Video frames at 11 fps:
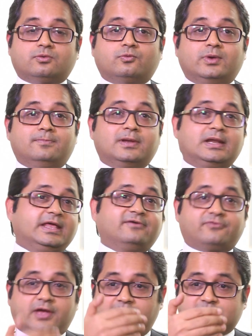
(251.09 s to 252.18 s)
we
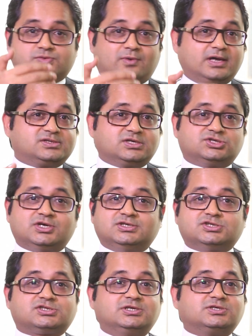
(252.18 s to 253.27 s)
believe XYZ
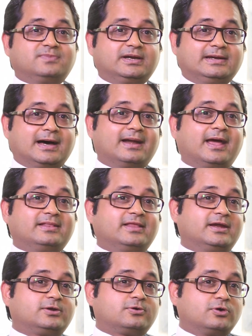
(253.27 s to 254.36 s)
changes need to be done, and
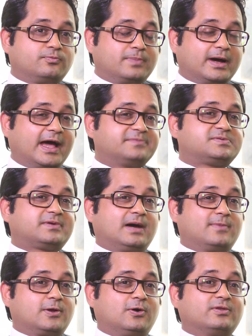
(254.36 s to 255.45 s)
then it could perhaps
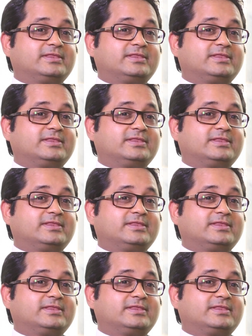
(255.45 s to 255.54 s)
become a law.